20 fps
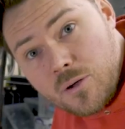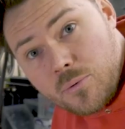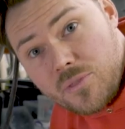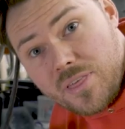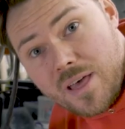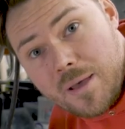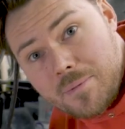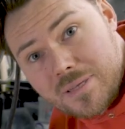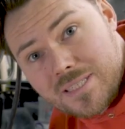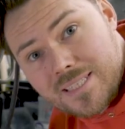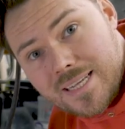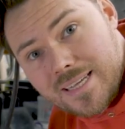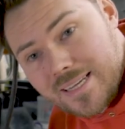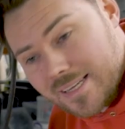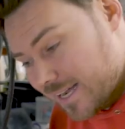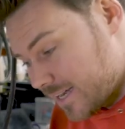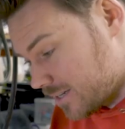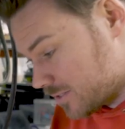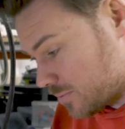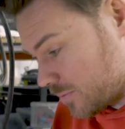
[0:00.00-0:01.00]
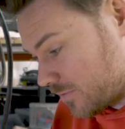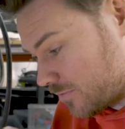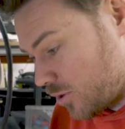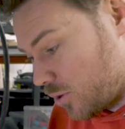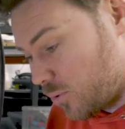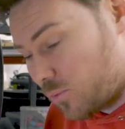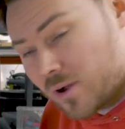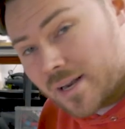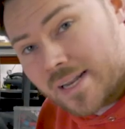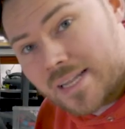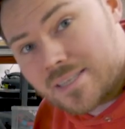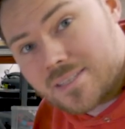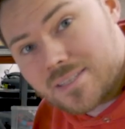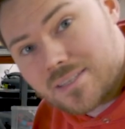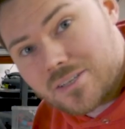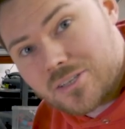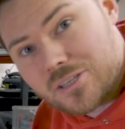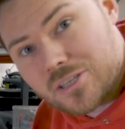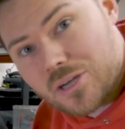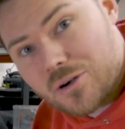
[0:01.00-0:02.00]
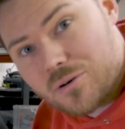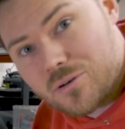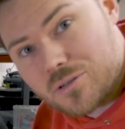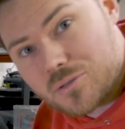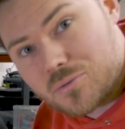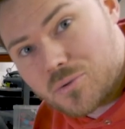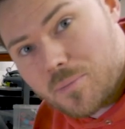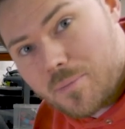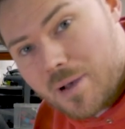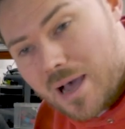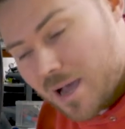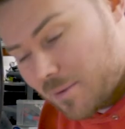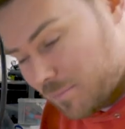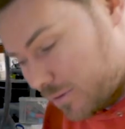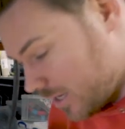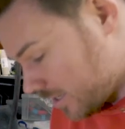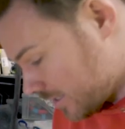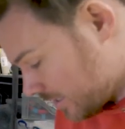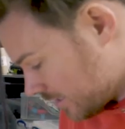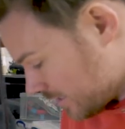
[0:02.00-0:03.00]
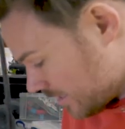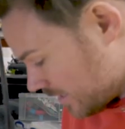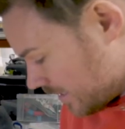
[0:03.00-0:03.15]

With that bit taken out, we've got one end that can go onto a power plug,